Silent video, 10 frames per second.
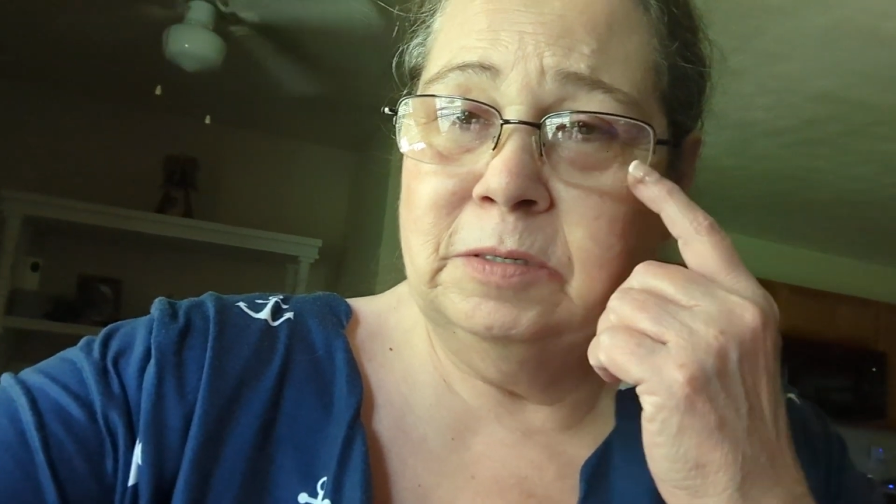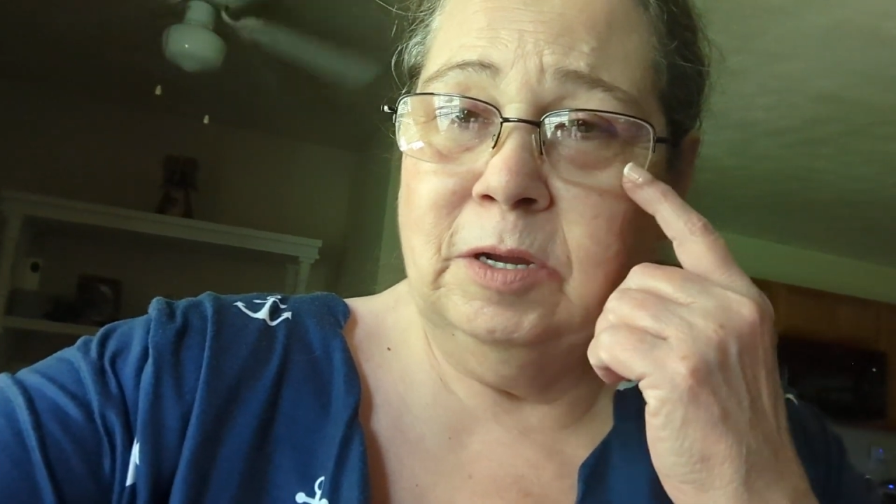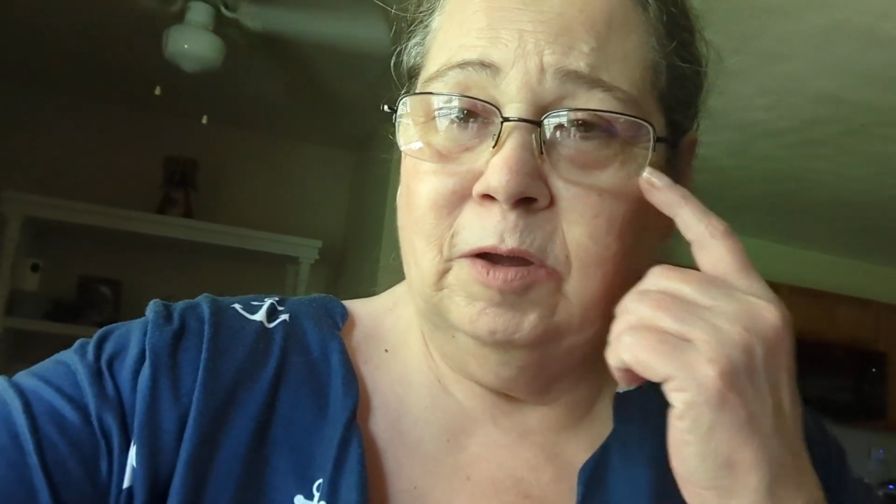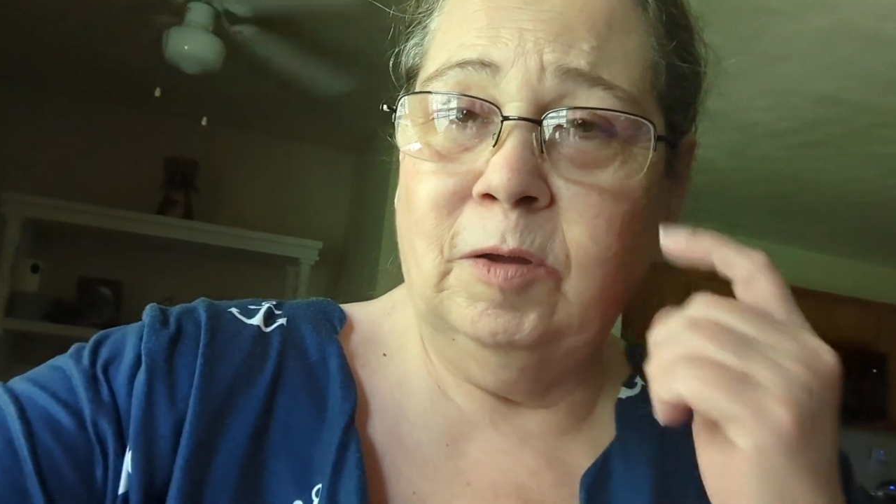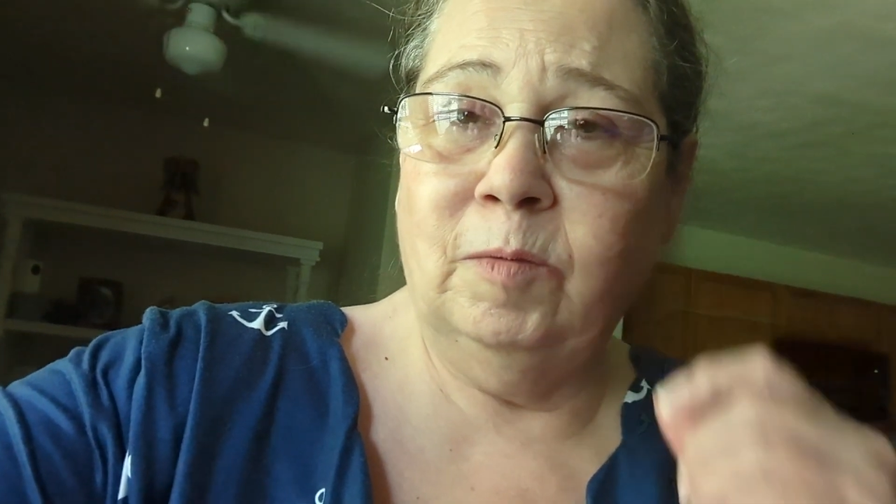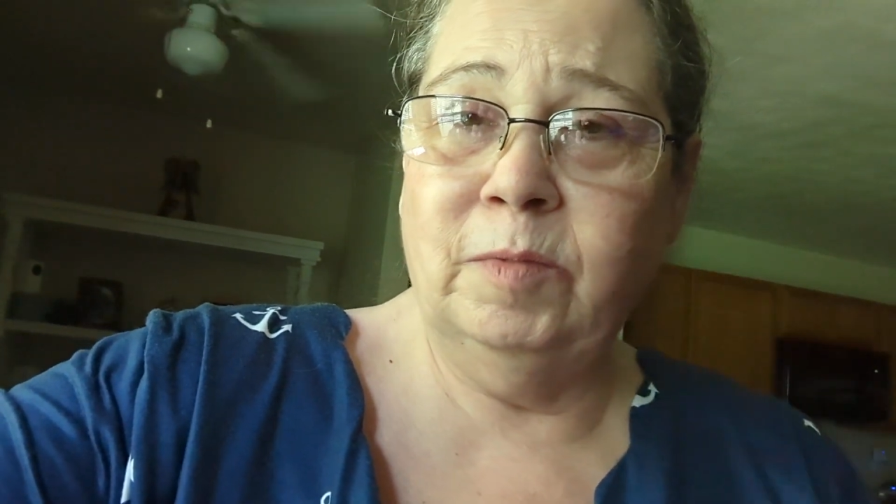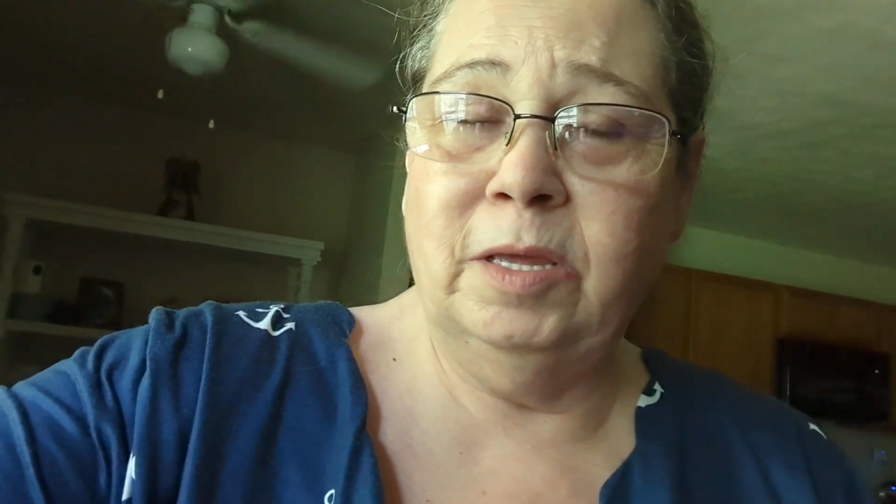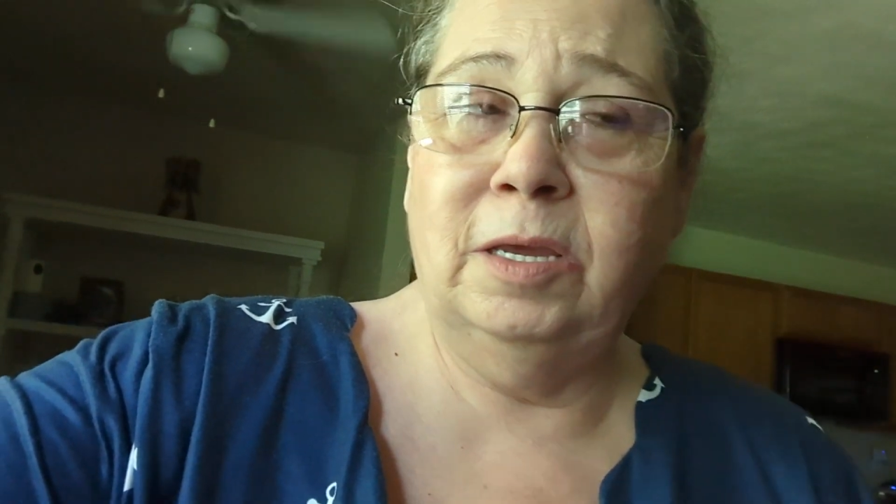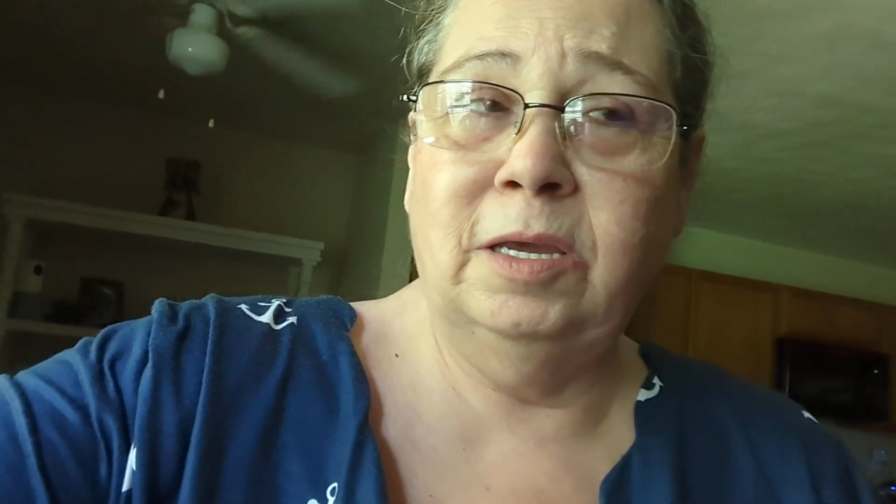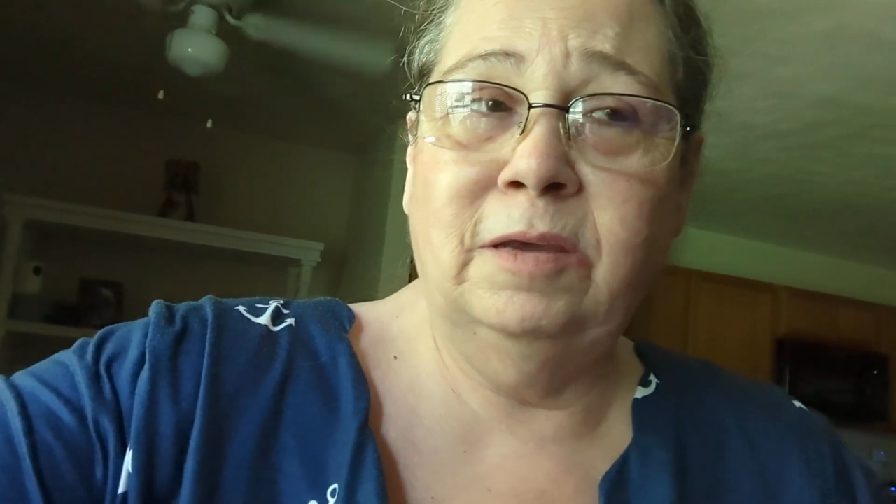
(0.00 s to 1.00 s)
calm
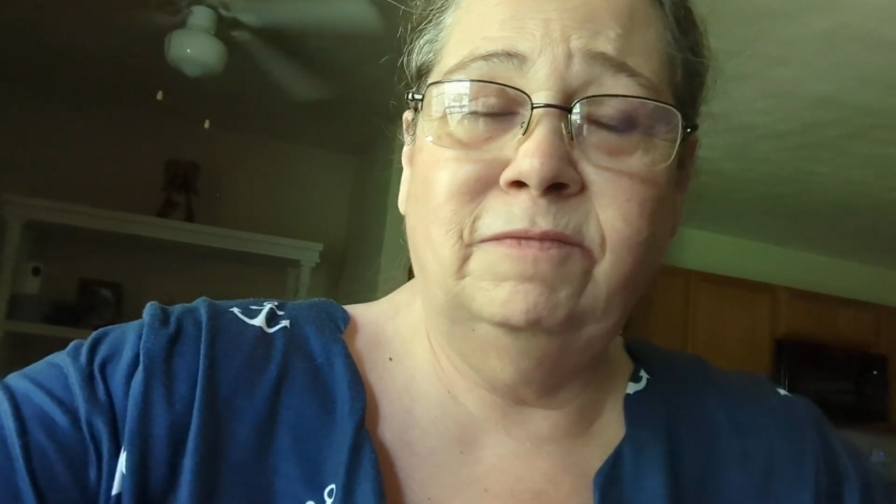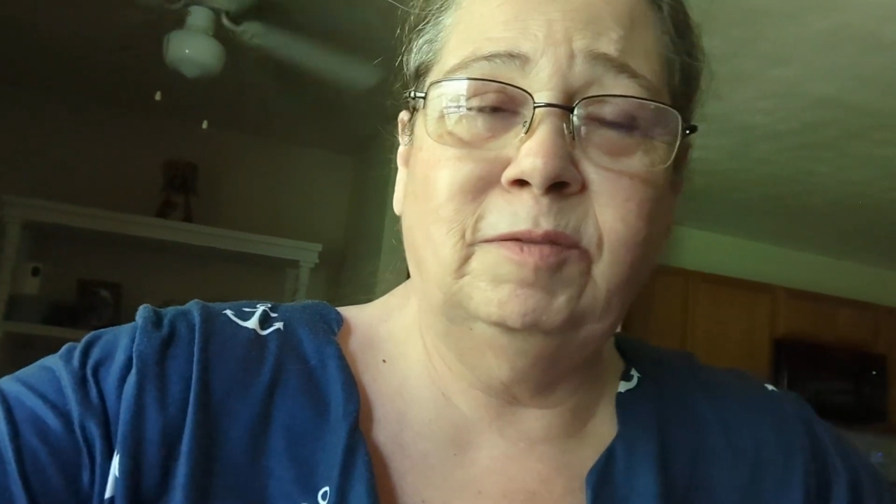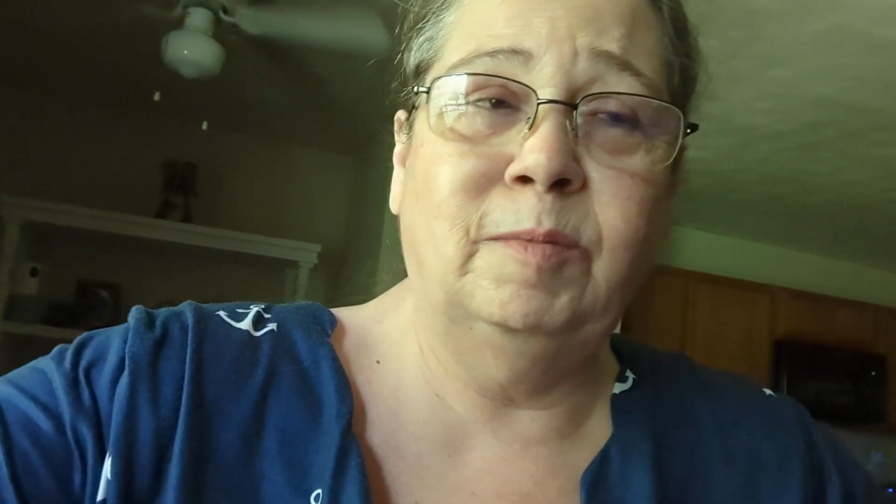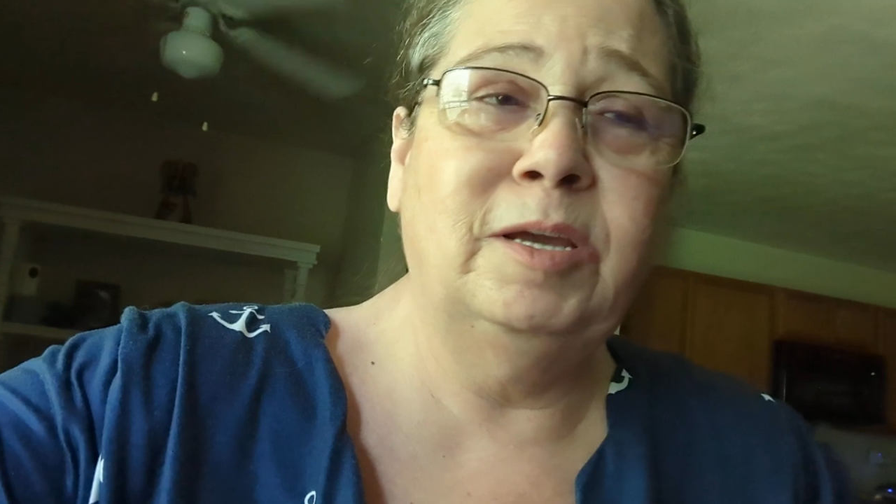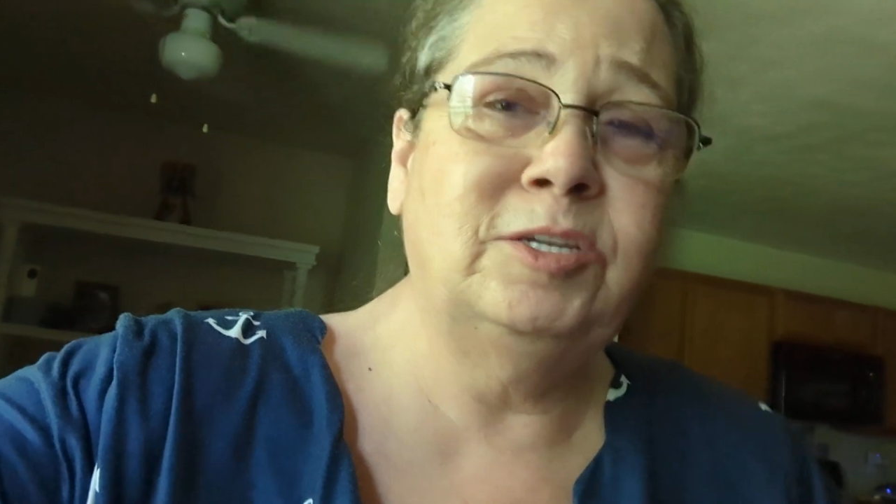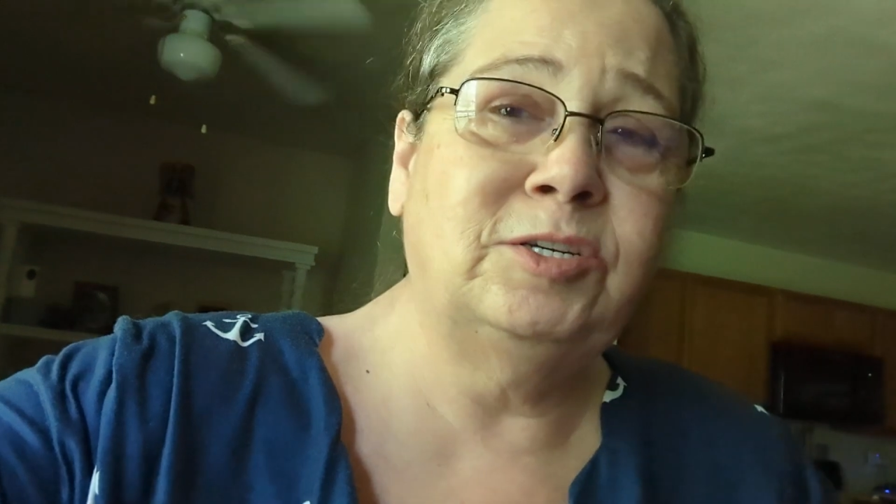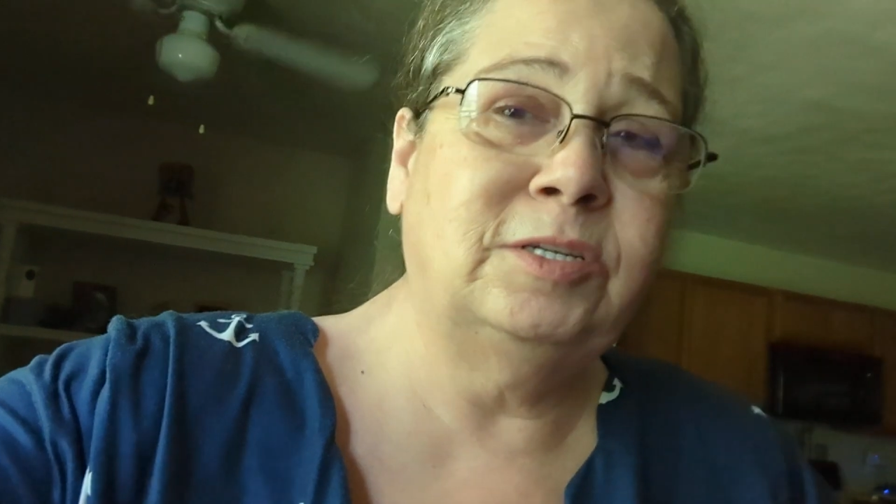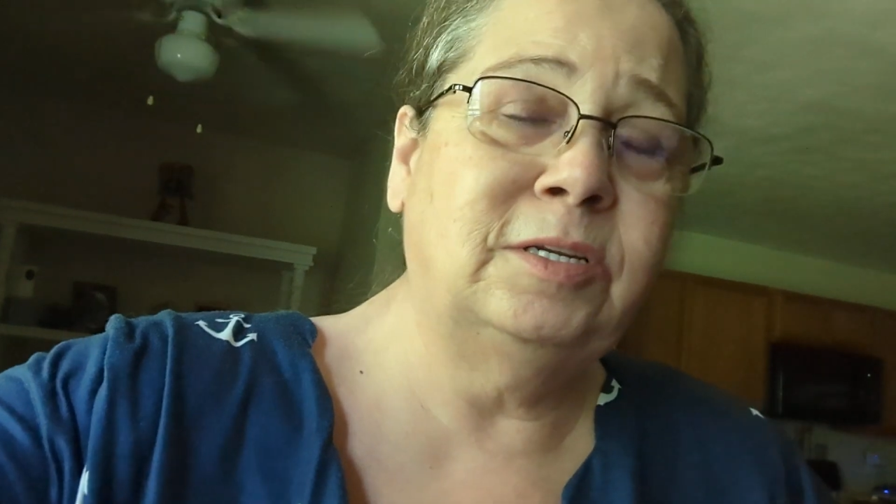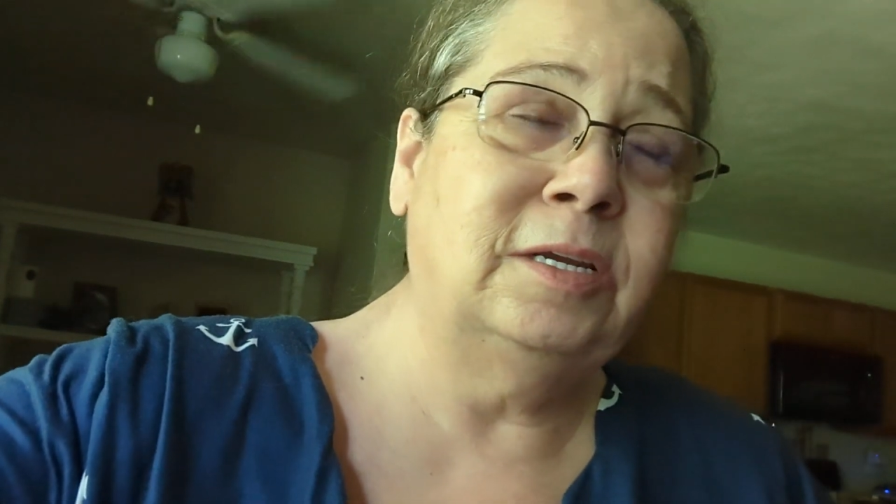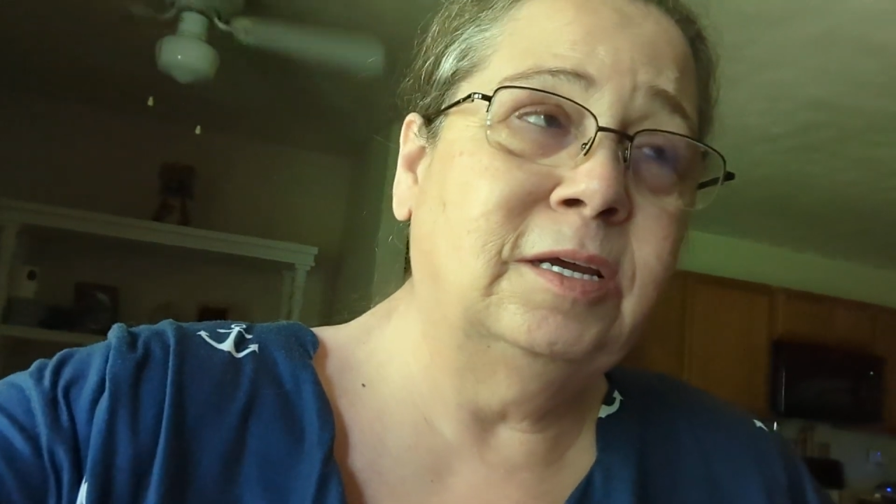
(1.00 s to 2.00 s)
the
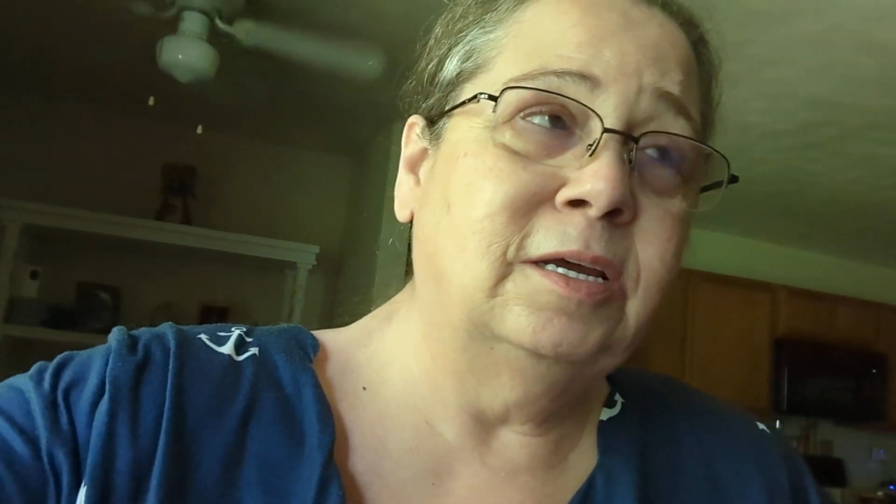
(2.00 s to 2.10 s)
inflammation.